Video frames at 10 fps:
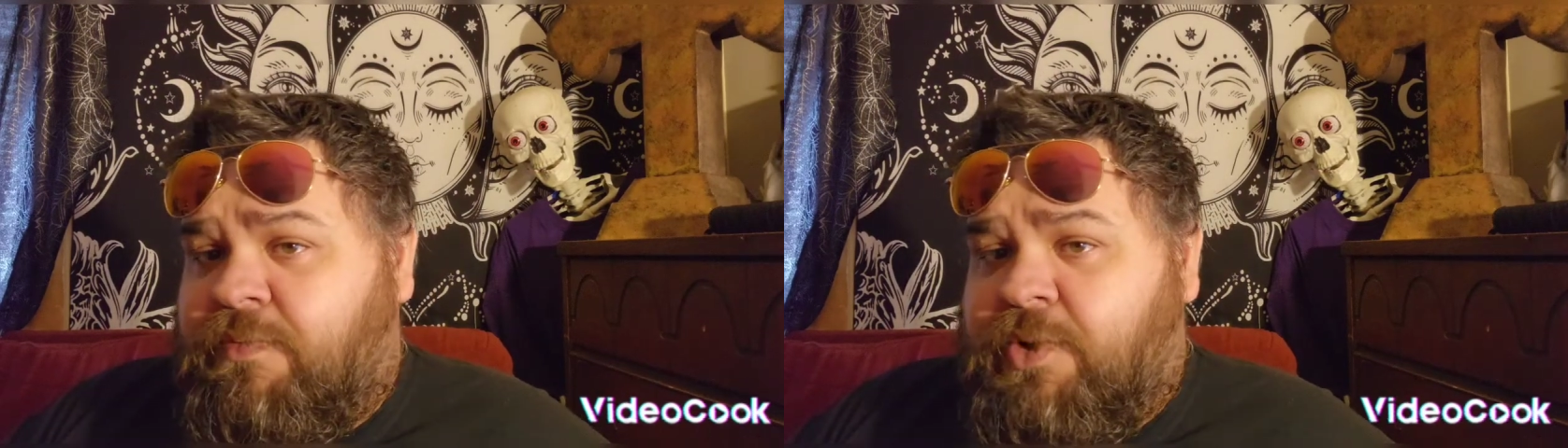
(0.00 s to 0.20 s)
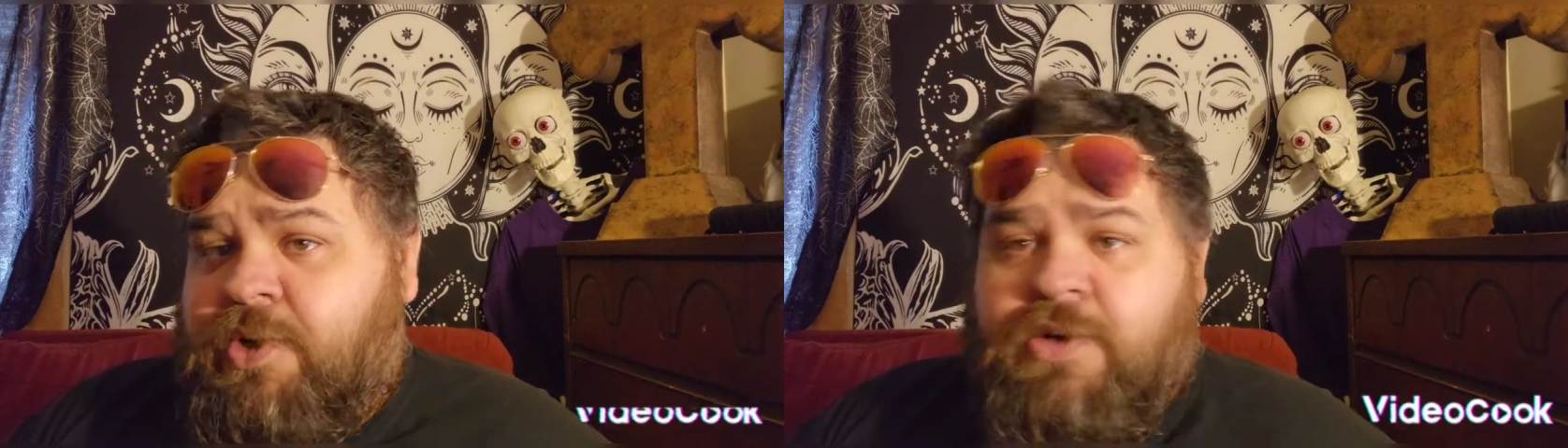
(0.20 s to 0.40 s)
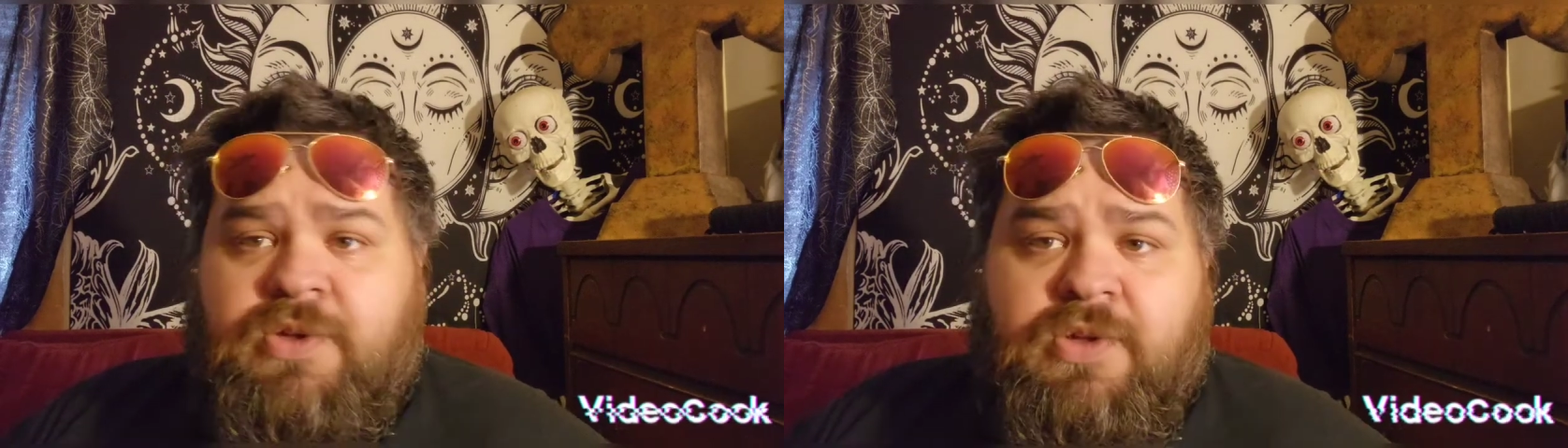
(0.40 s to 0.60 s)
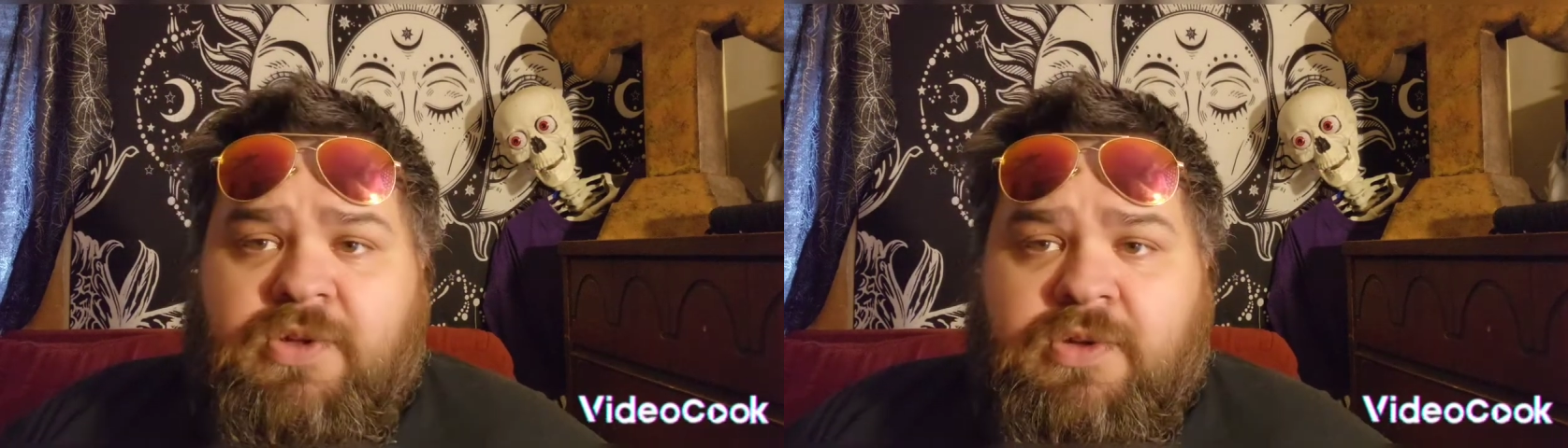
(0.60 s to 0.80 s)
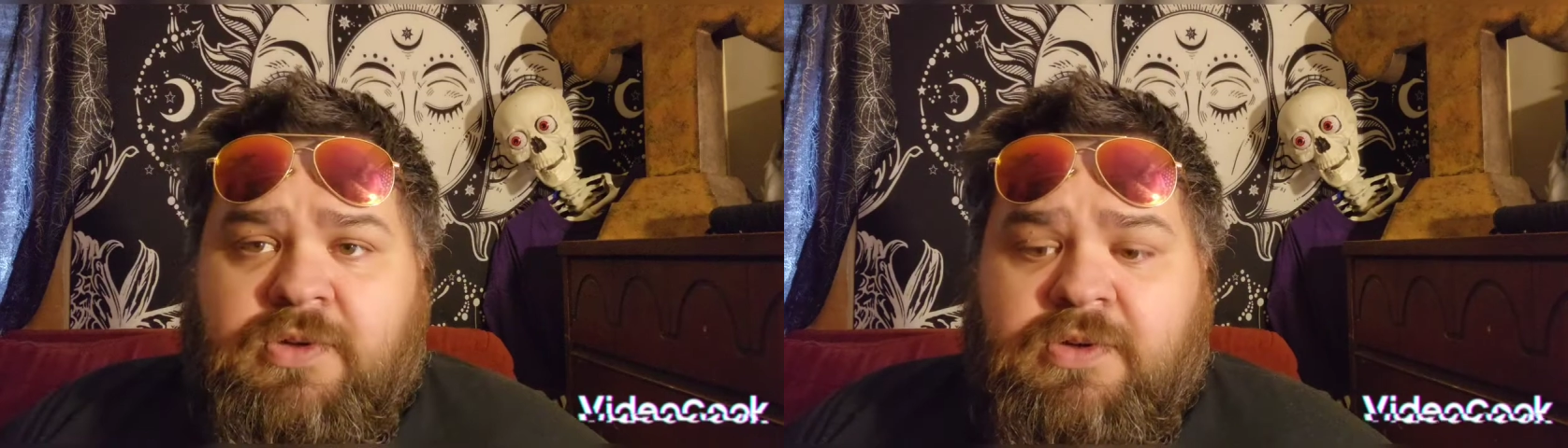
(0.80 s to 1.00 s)
her
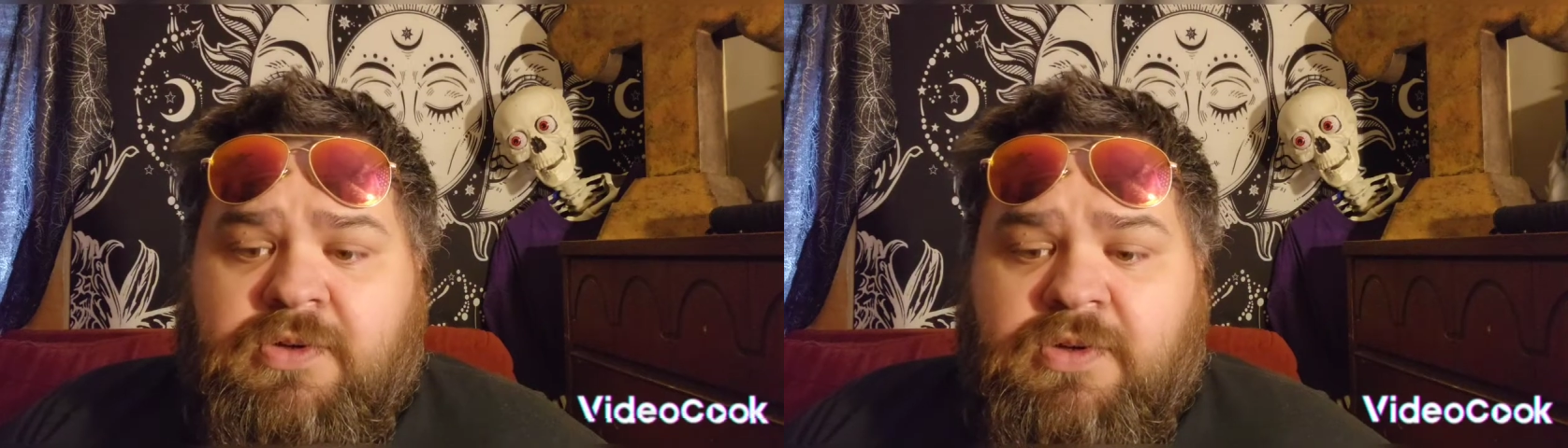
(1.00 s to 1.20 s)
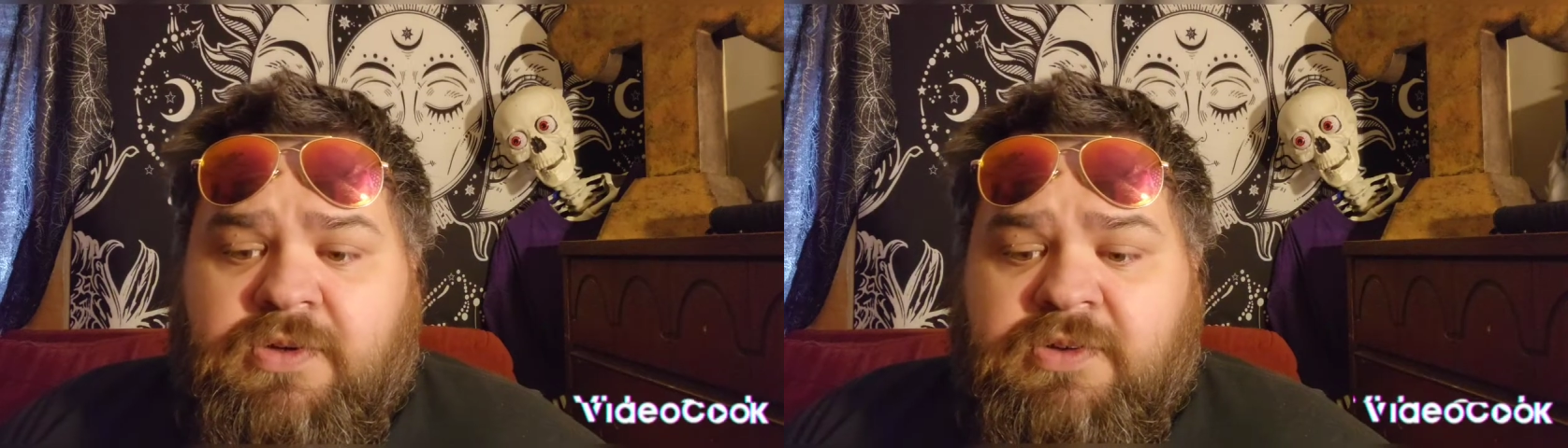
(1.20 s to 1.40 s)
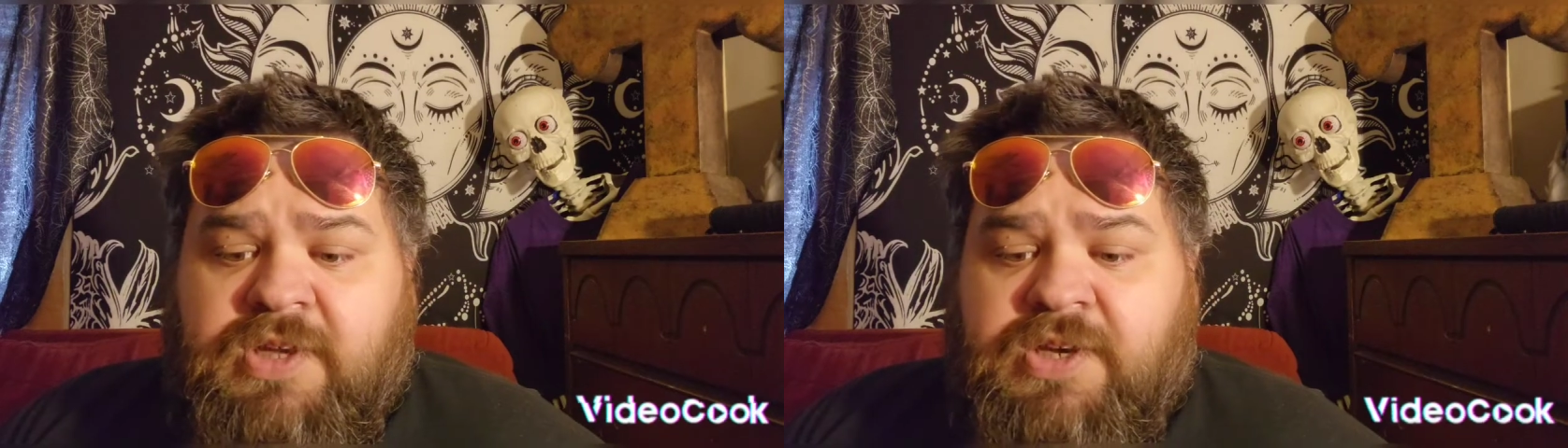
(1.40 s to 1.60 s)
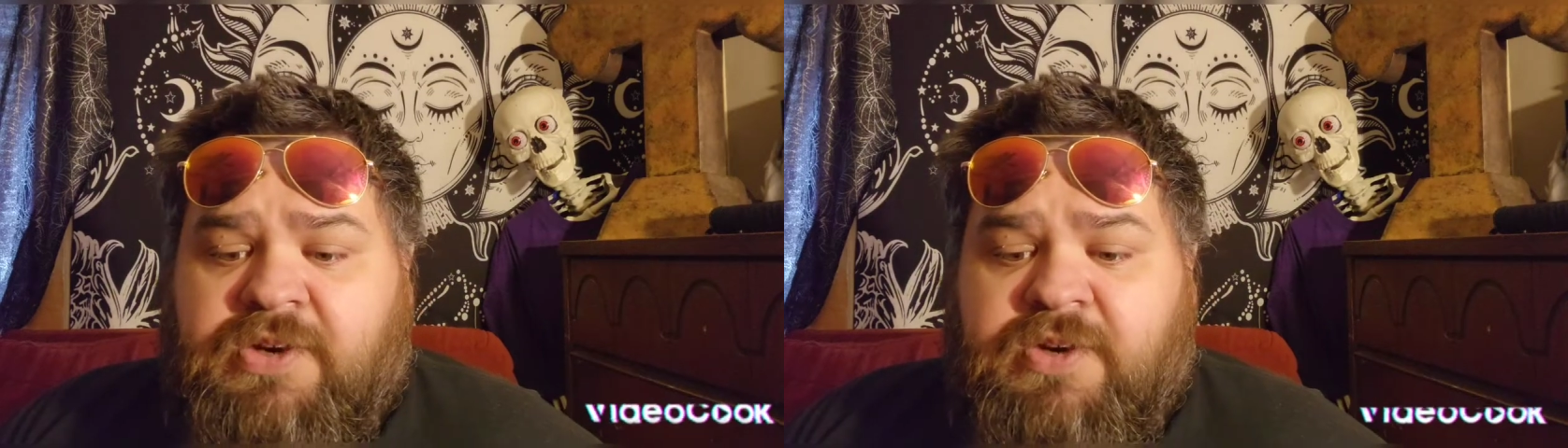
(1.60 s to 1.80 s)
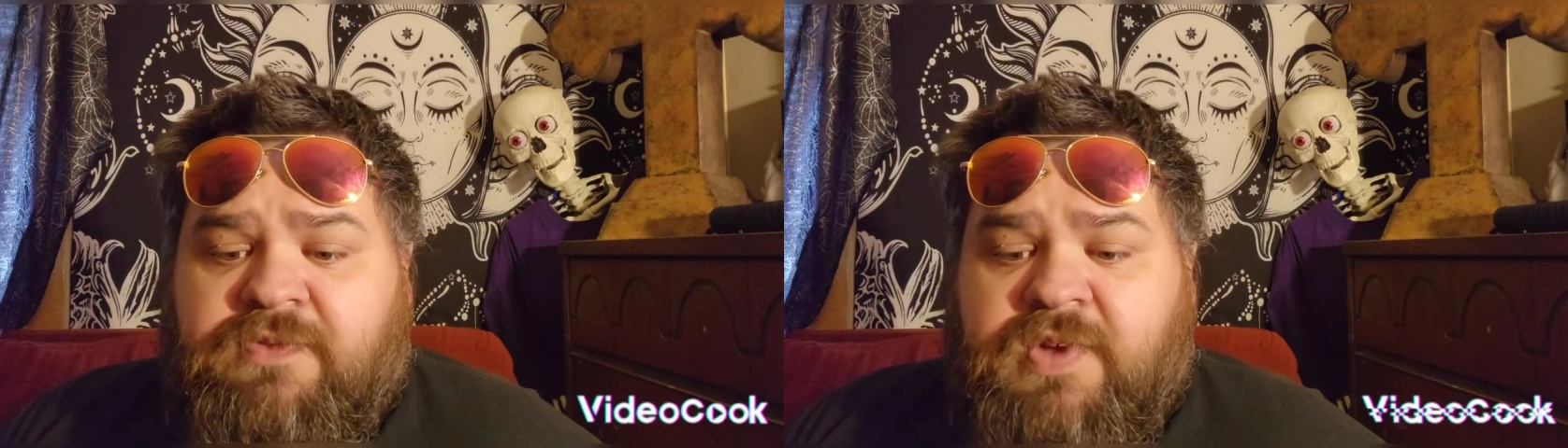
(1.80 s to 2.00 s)
and
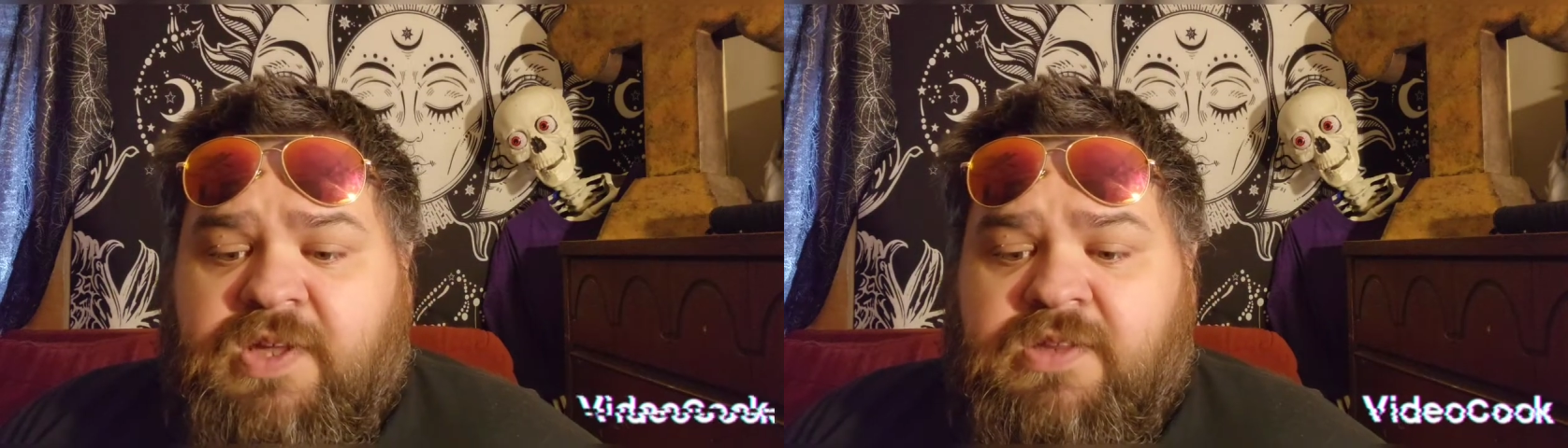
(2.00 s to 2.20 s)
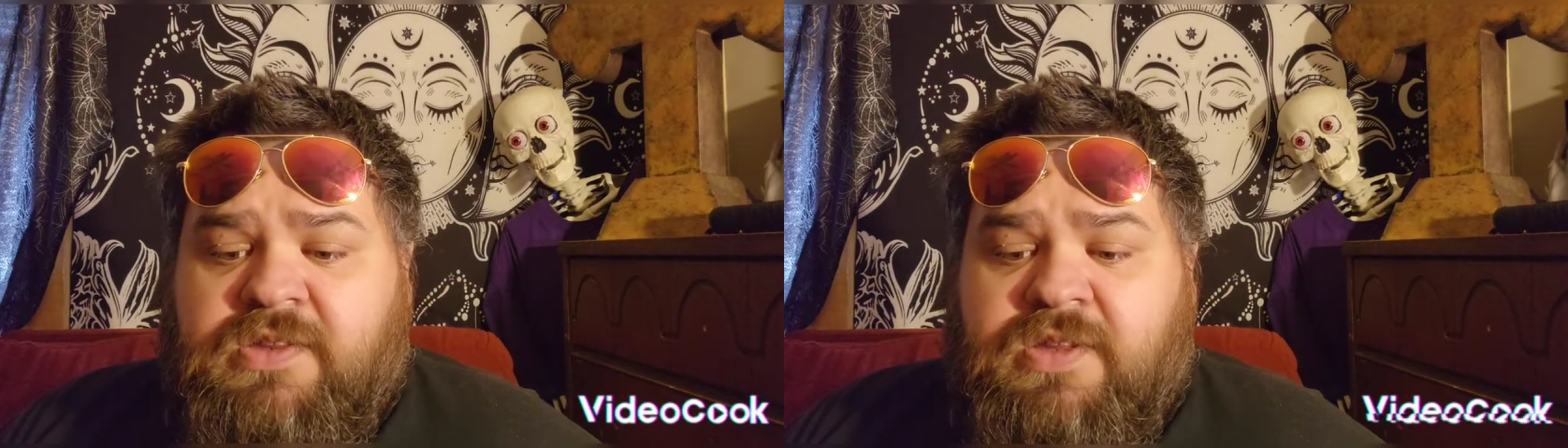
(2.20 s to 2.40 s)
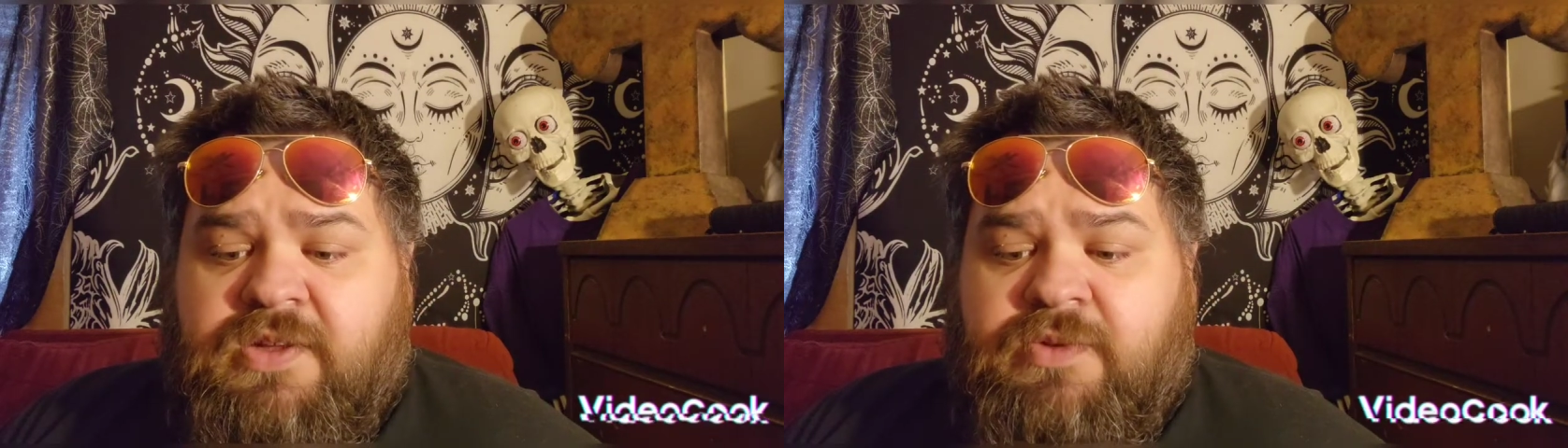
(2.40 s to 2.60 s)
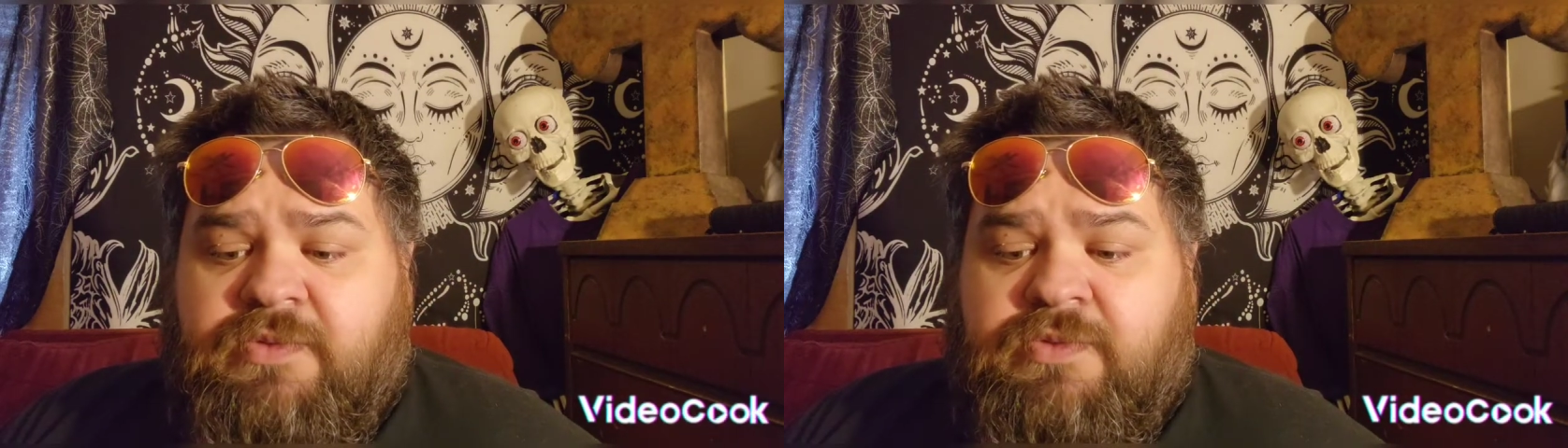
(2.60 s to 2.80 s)
everything, so